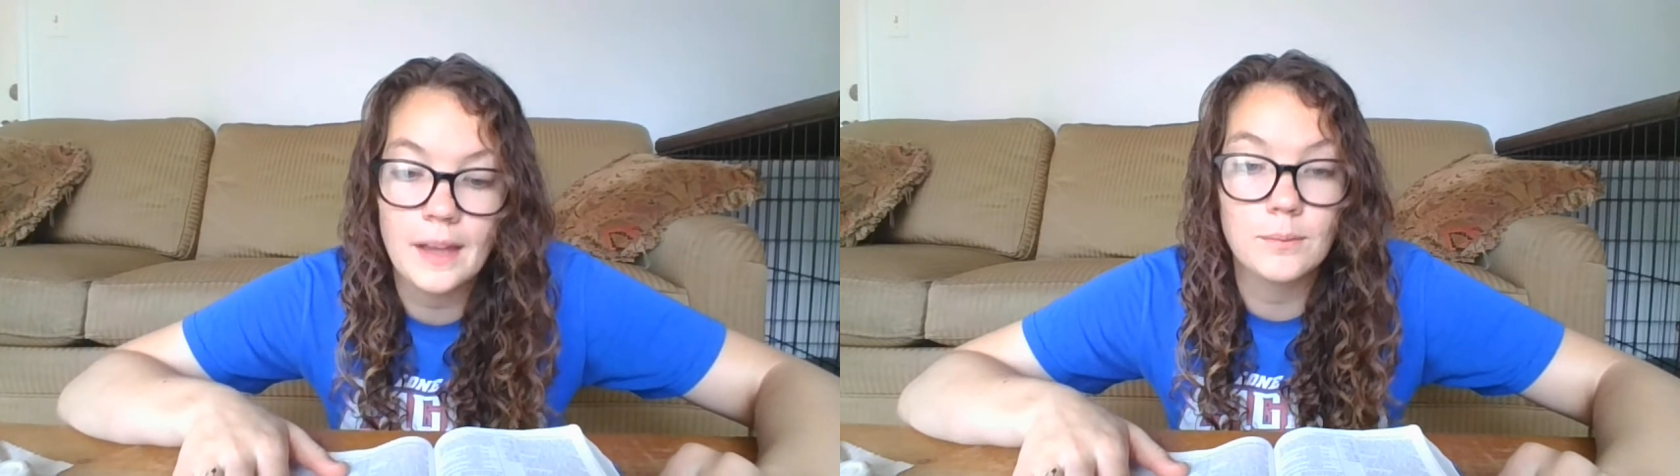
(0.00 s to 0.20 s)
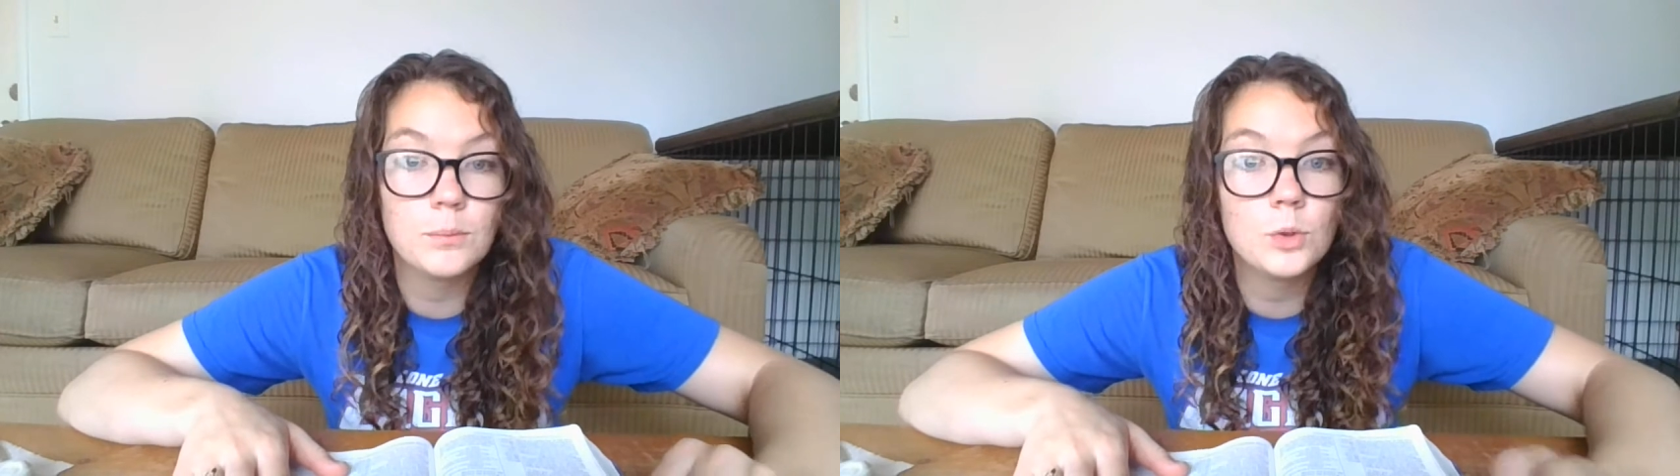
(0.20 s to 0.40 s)

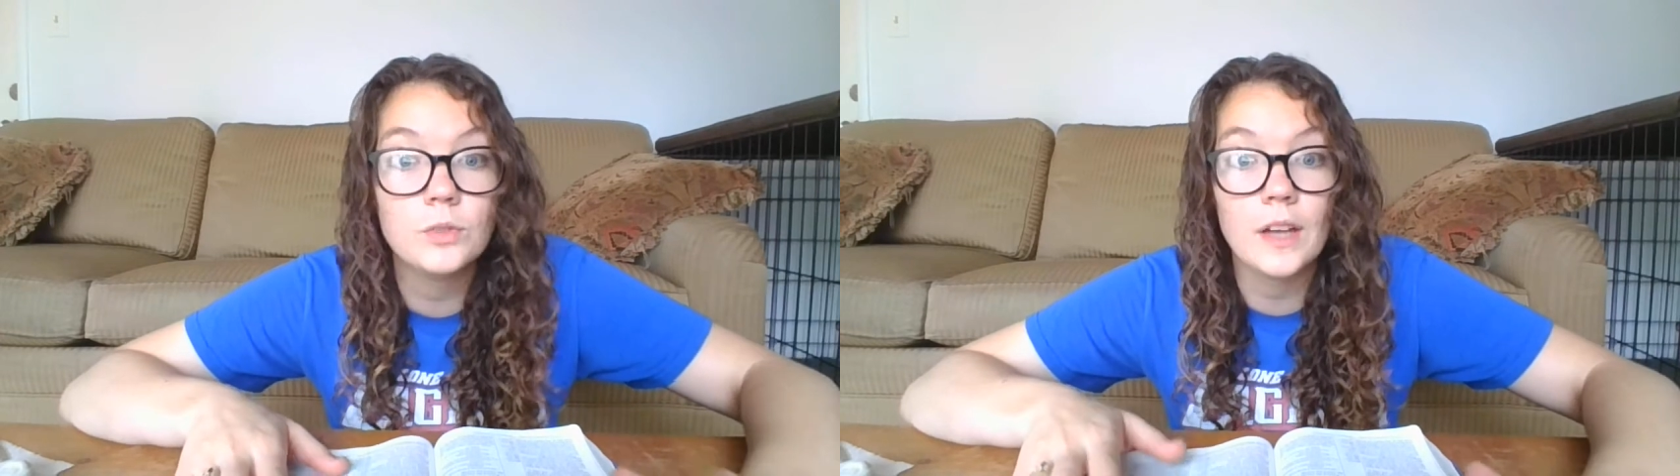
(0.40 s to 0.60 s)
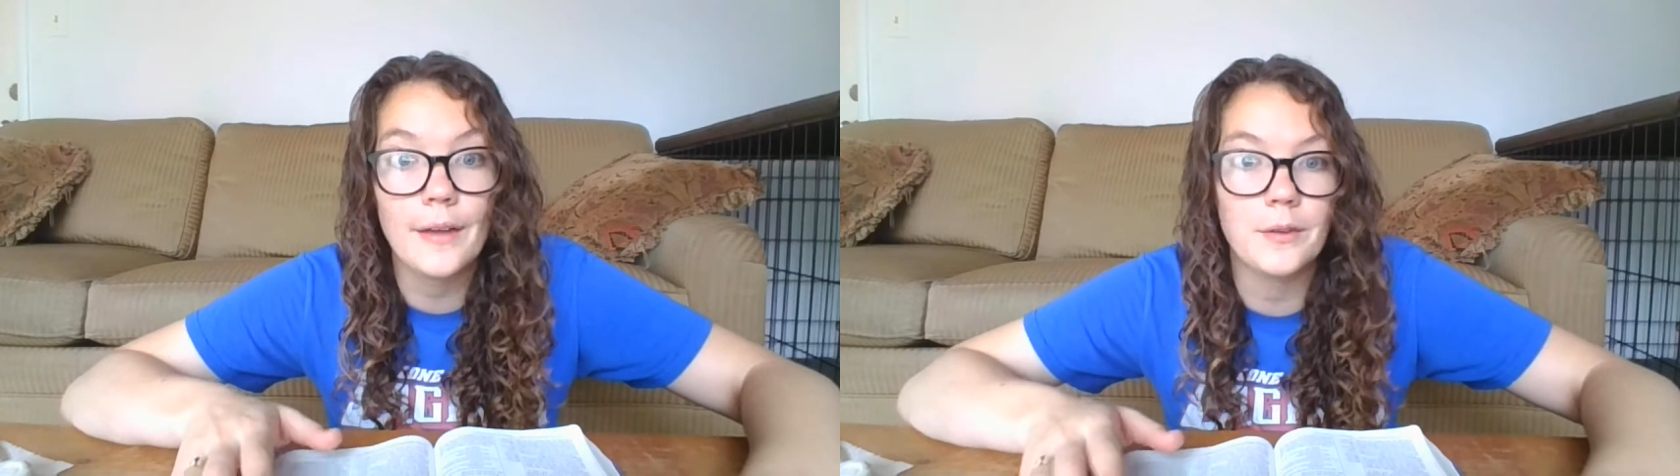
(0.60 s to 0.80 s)
and move
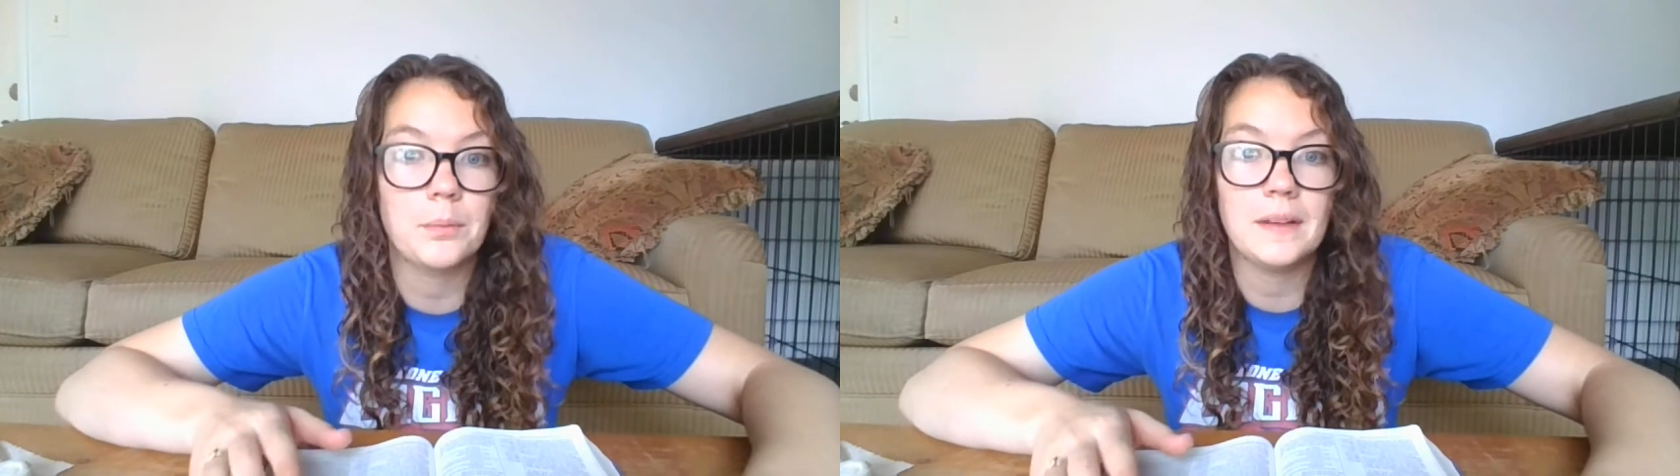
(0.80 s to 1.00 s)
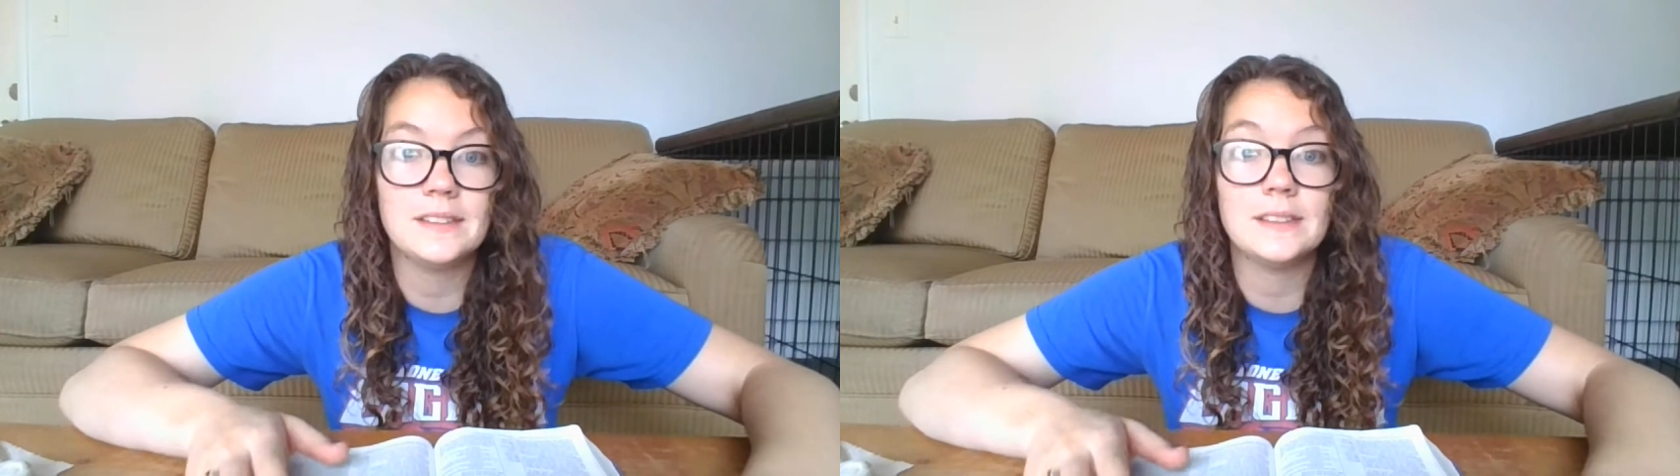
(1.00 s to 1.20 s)
to other
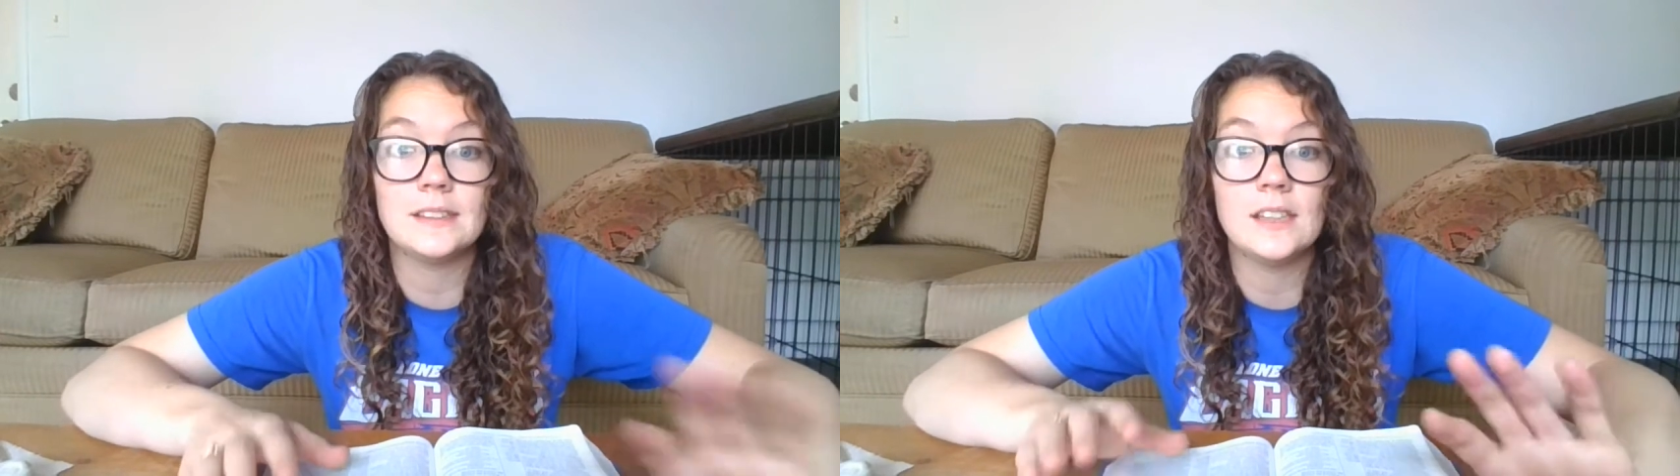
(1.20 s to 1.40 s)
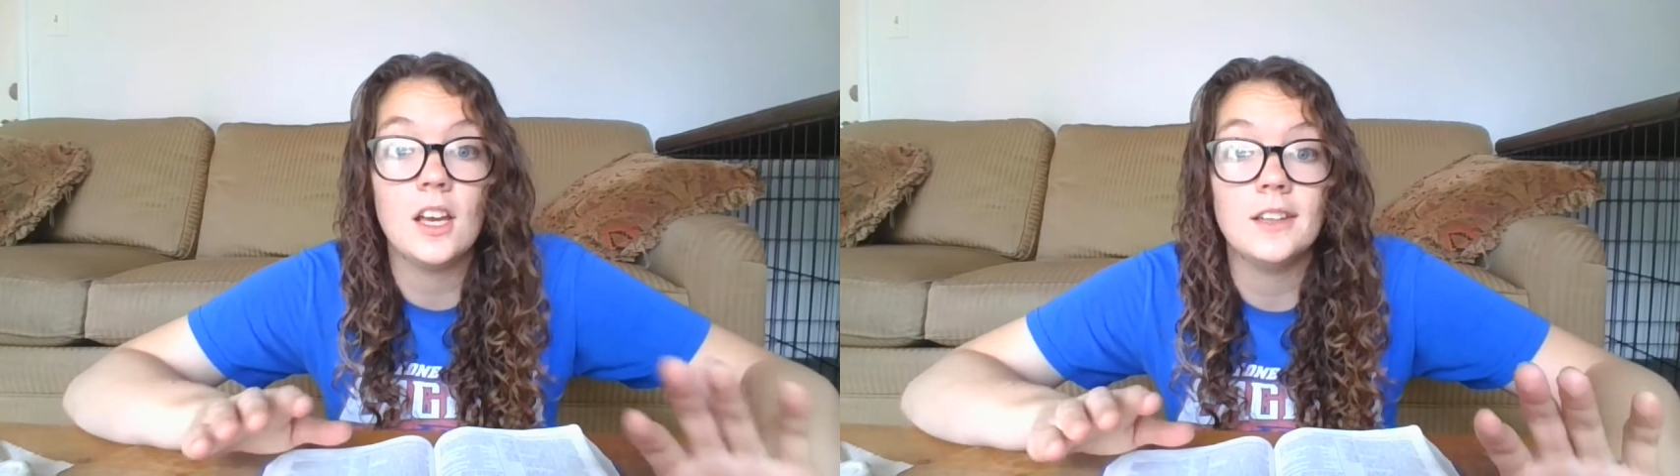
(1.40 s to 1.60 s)

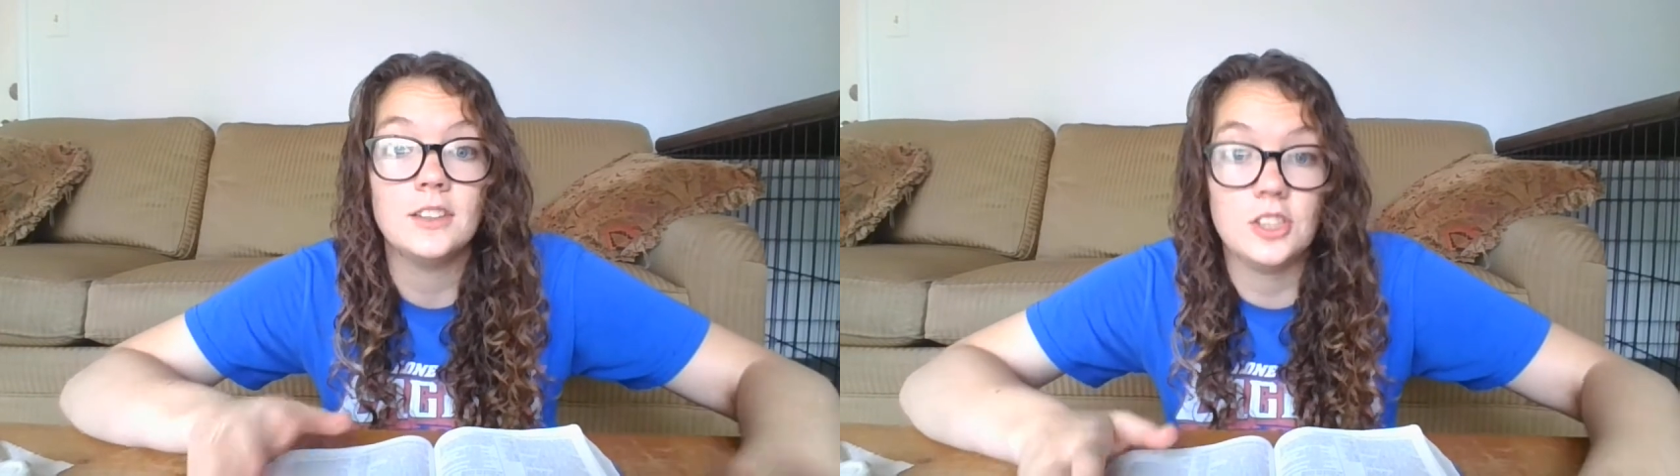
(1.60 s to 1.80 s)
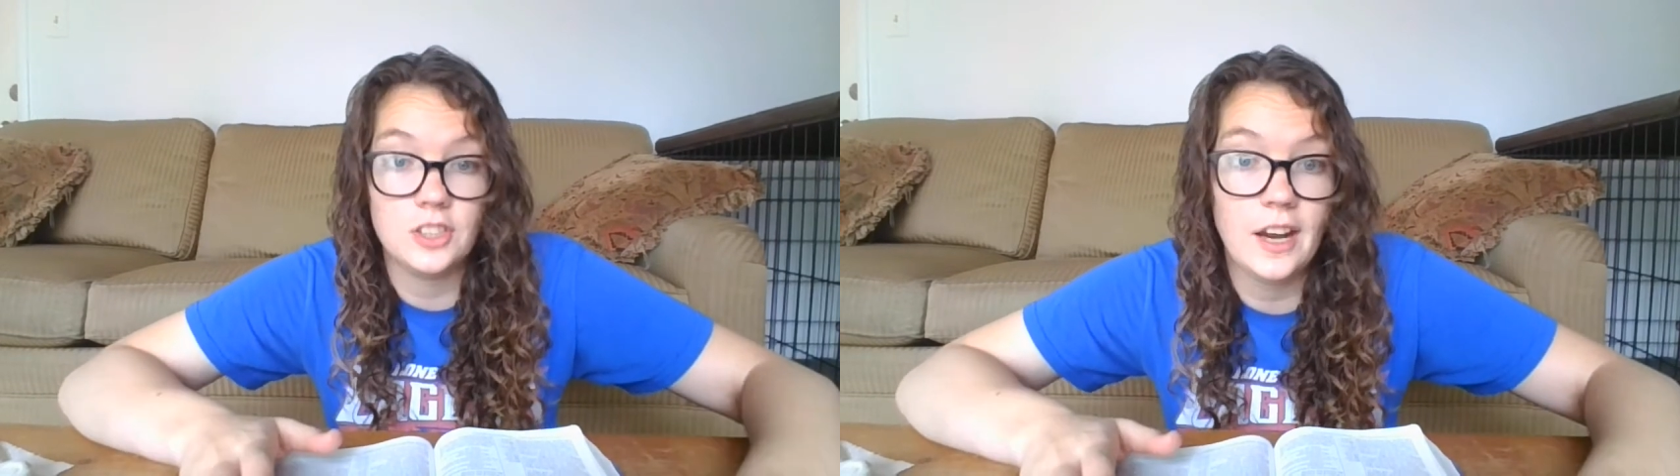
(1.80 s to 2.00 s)
places
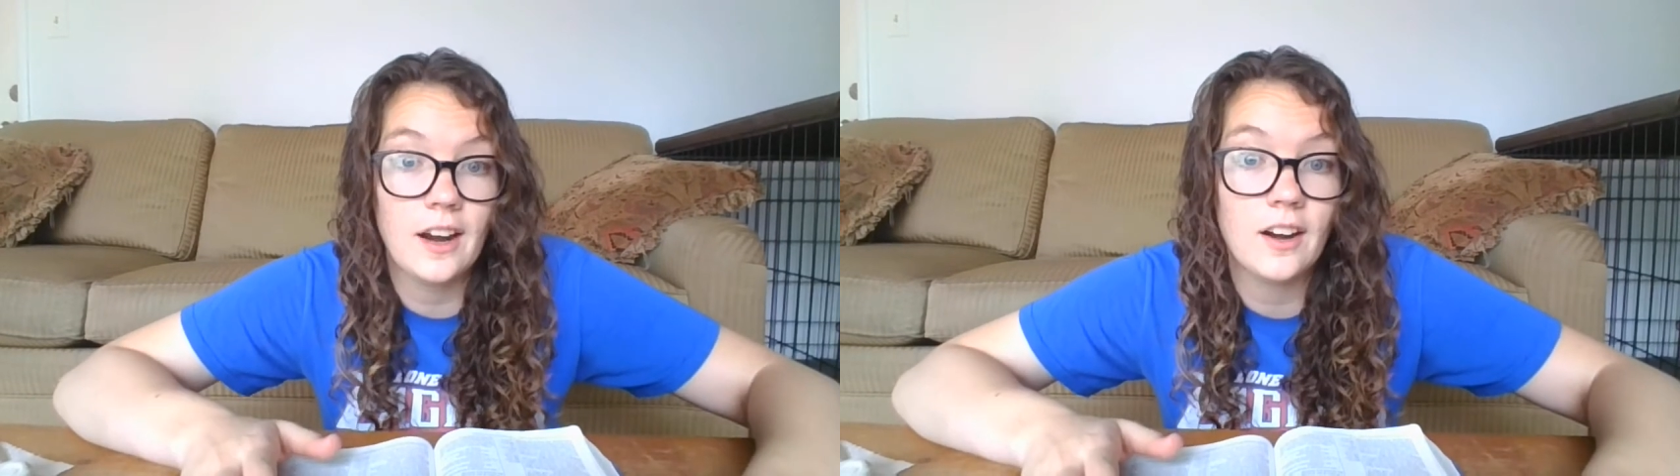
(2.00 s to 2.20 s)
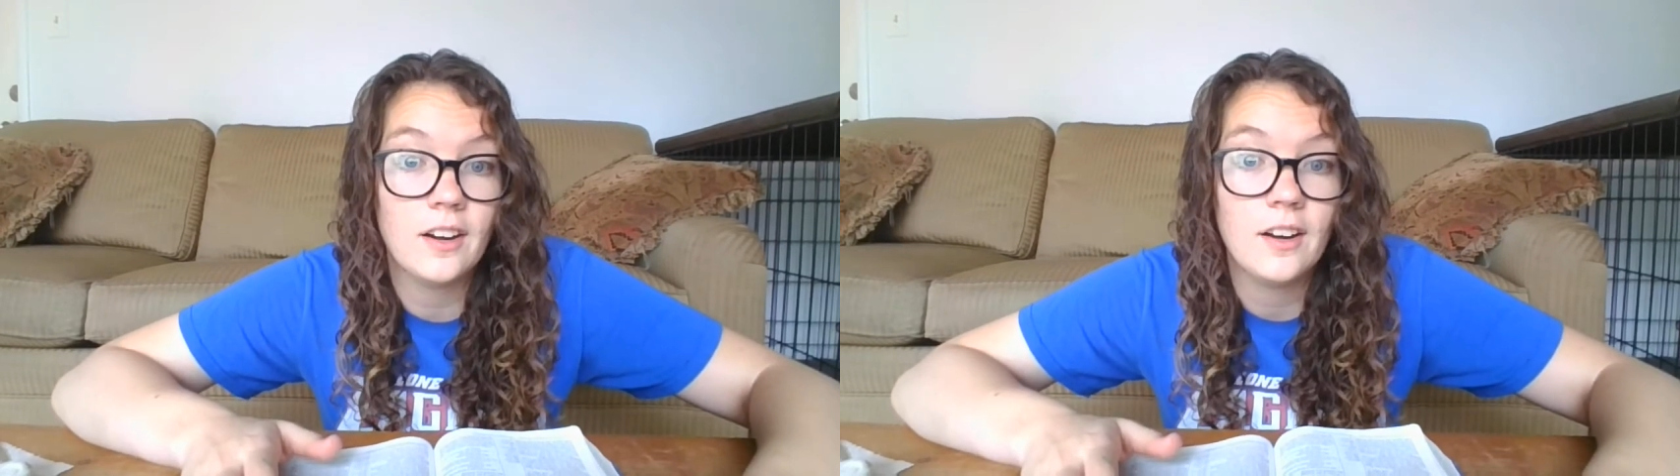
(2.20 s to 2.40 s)
to
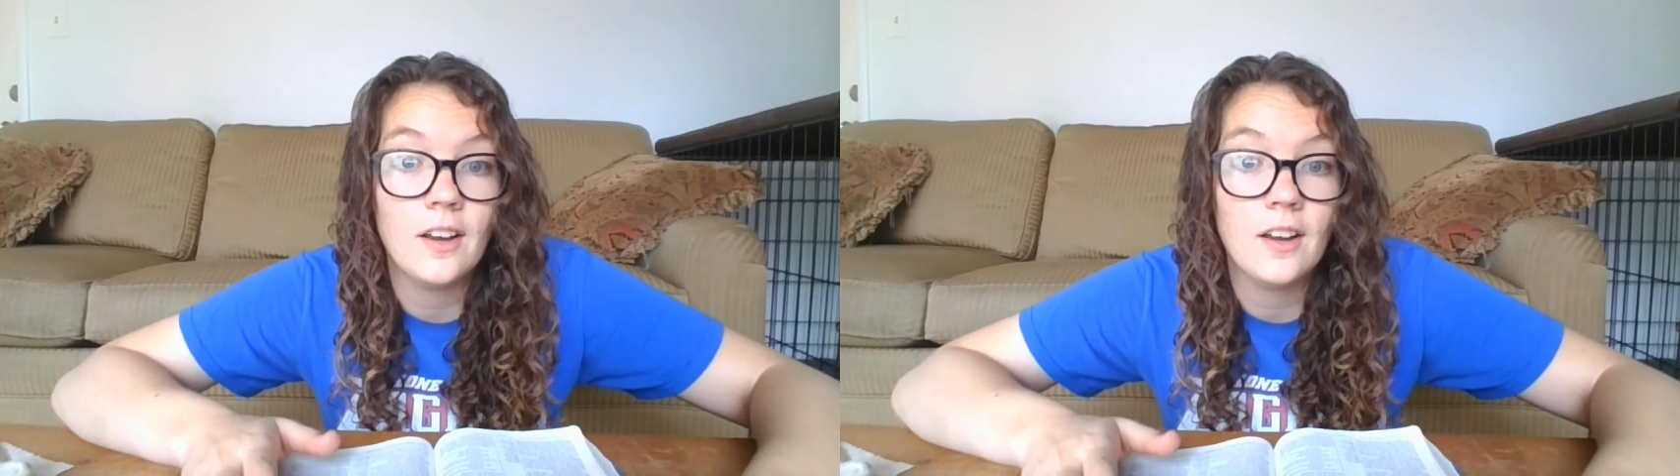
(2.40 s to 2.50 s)
share